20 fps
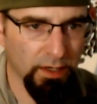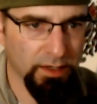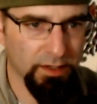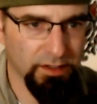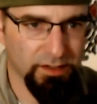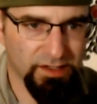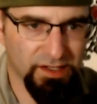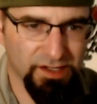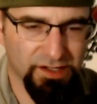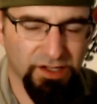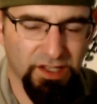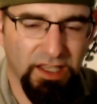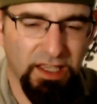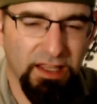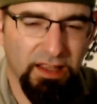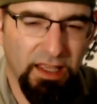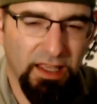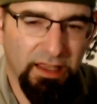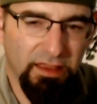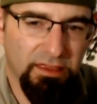You essentially get
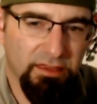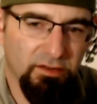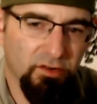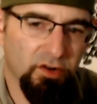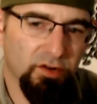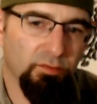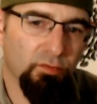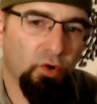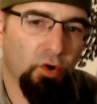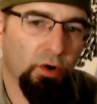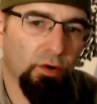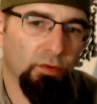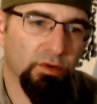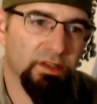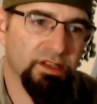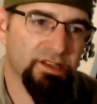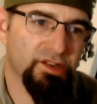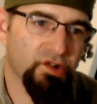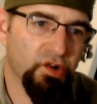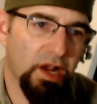like a third more with
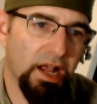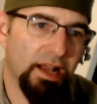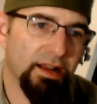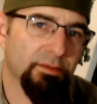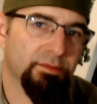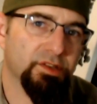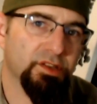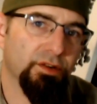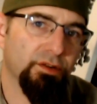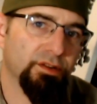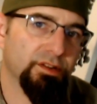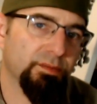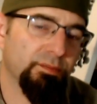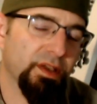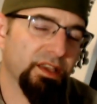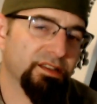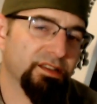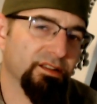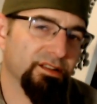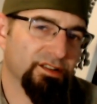the Stratum, so it's
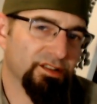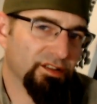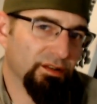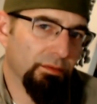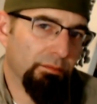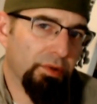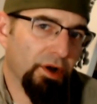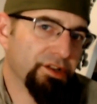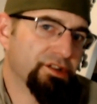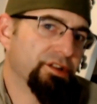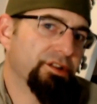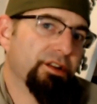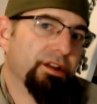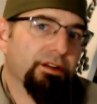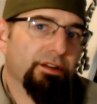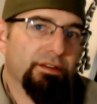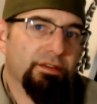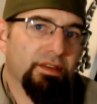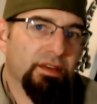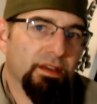basically just a
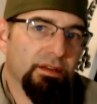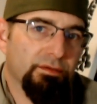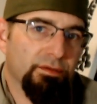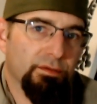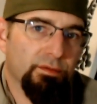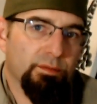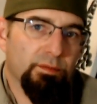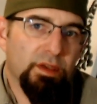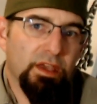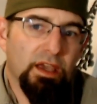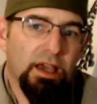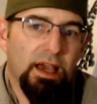budgetary thing for me.